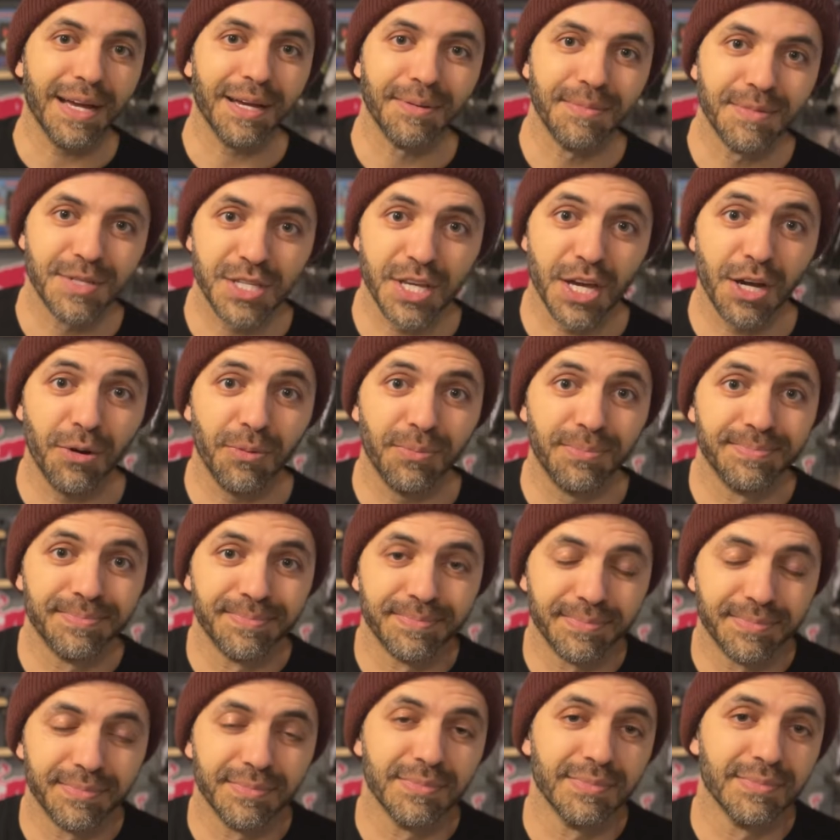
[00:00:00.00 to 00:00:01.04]
so,
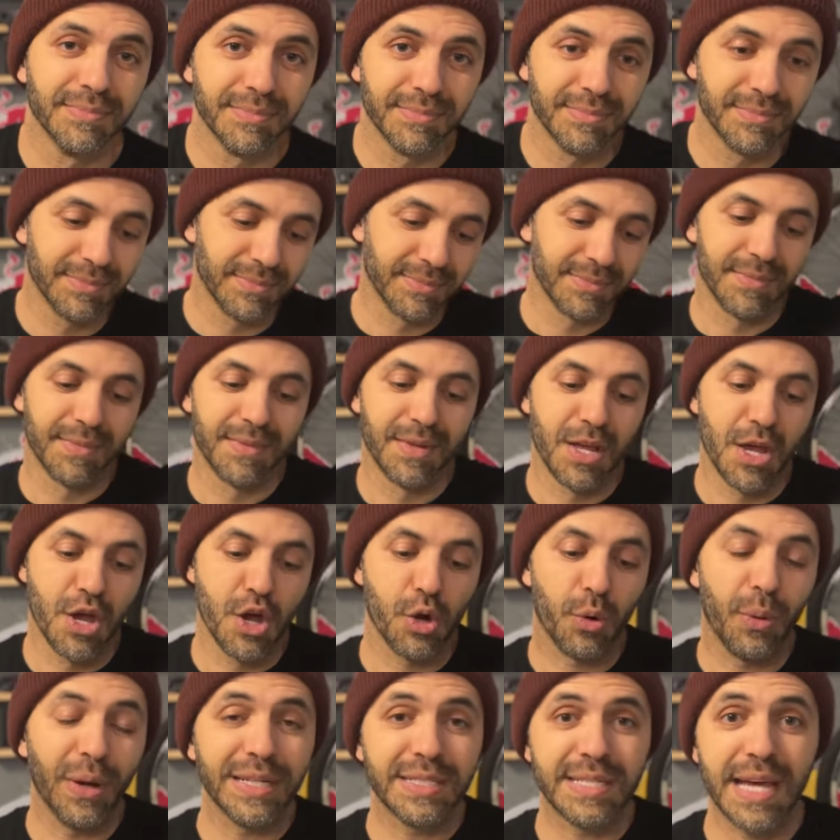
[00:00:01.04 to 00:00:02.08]

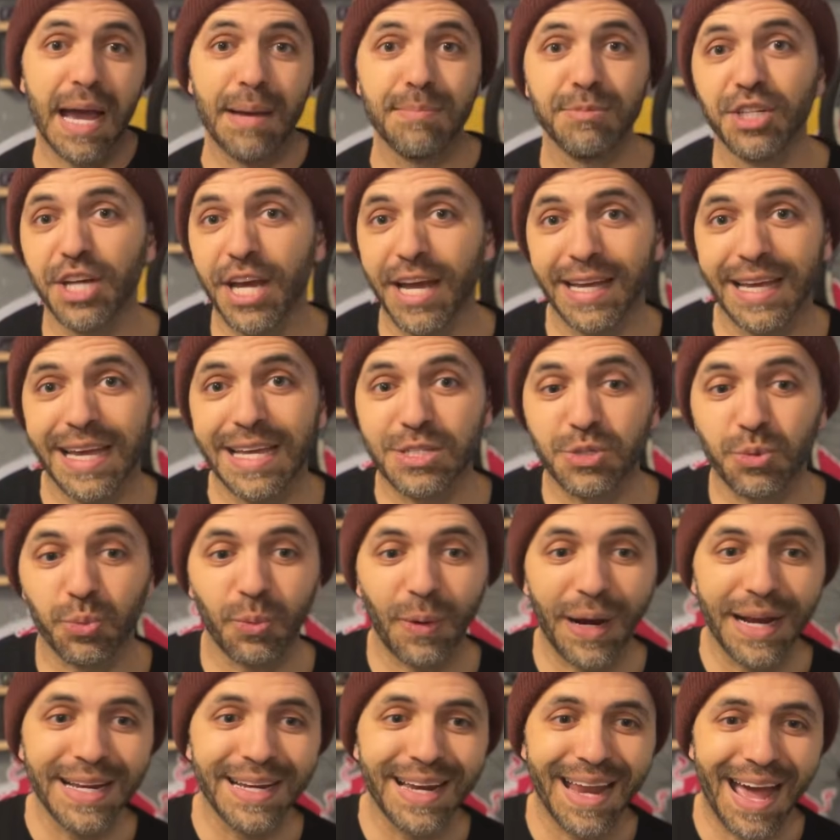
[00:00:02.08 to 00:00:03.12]
quick time check, it's
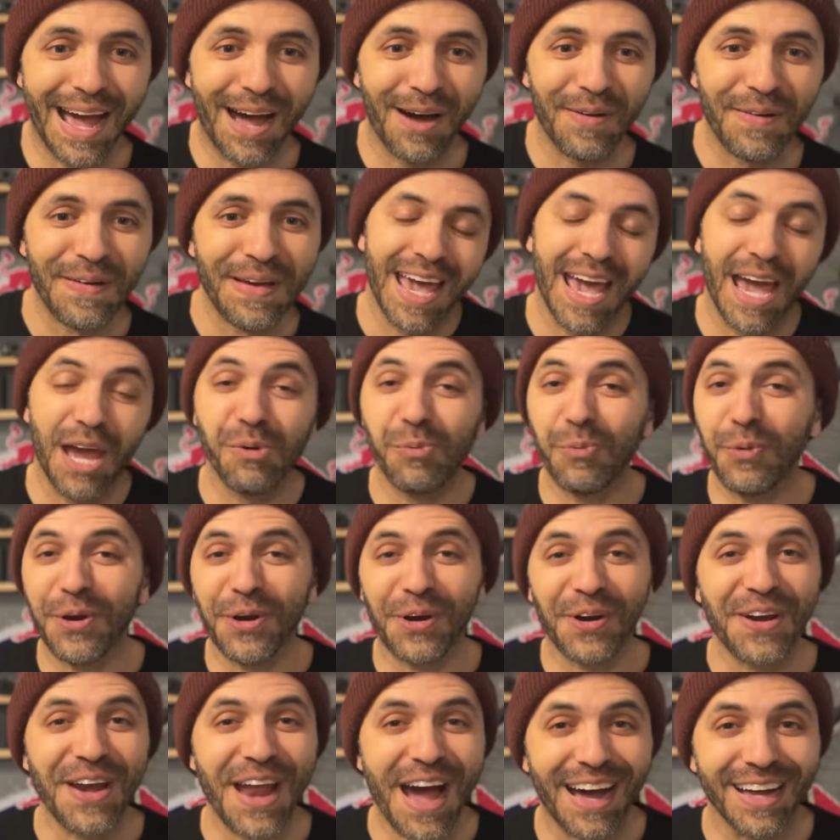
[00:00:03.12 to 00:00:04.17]
right now, and we
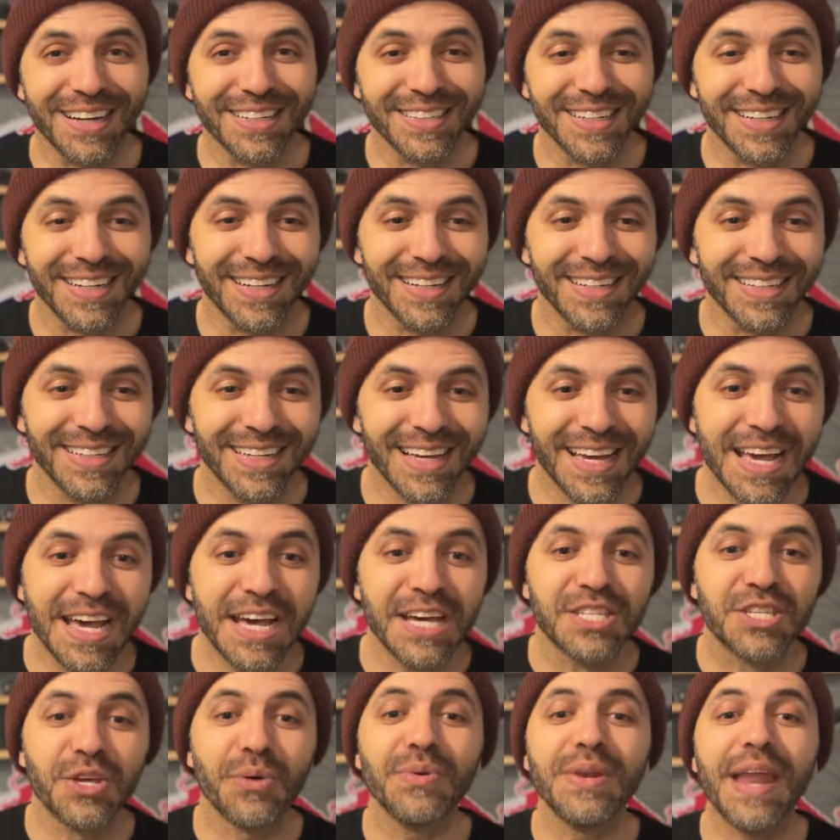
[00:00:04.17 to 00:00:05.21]
are not done.
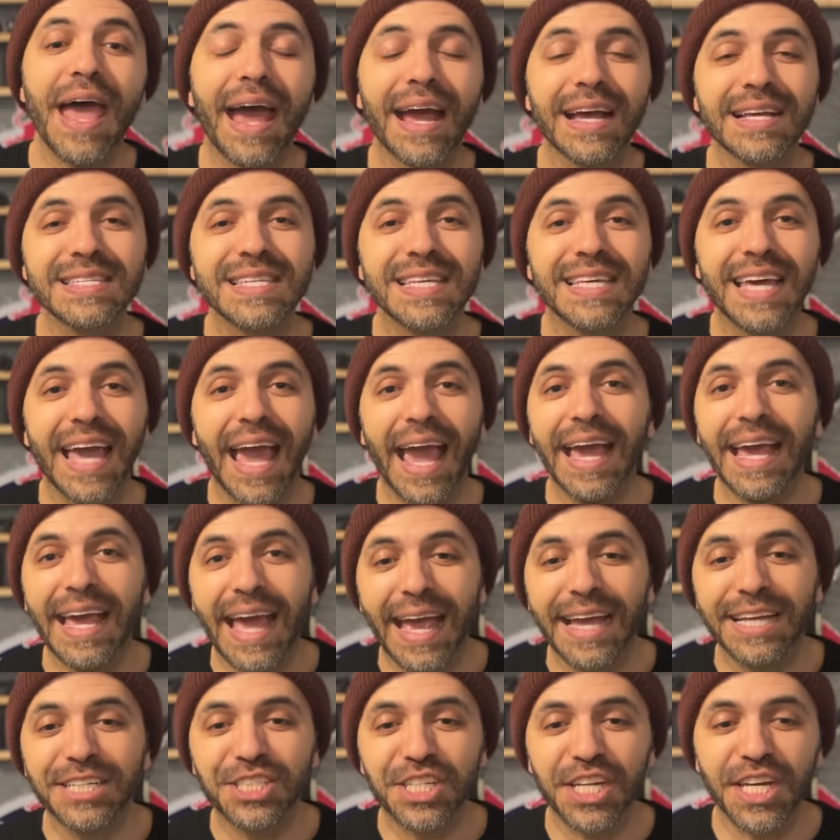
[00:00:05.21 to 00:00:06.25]
So next,
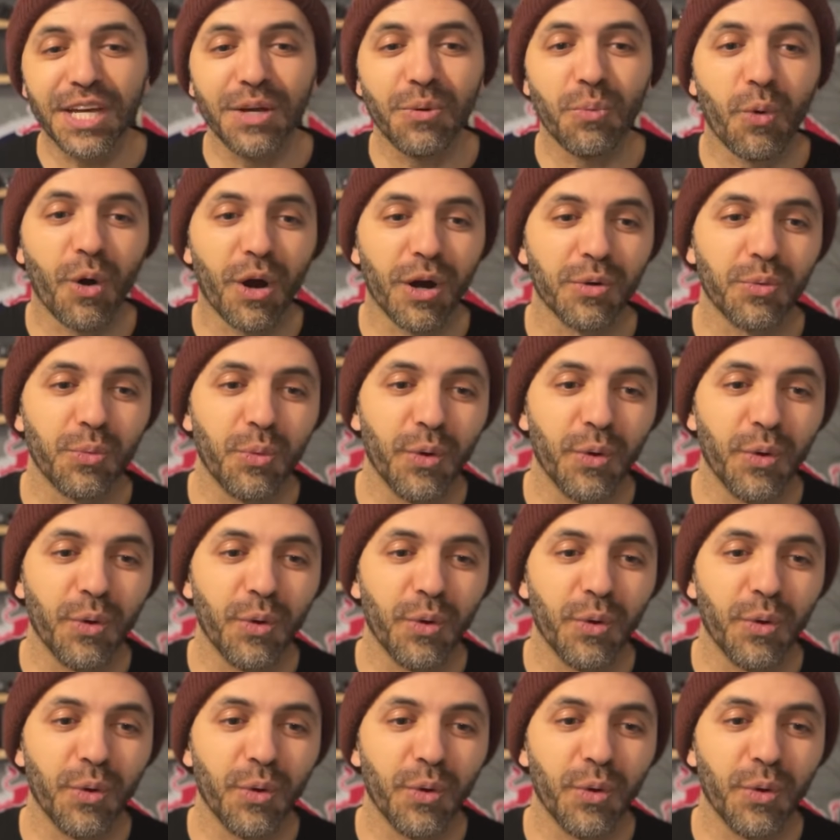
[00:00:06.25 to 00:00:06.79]
KHE worked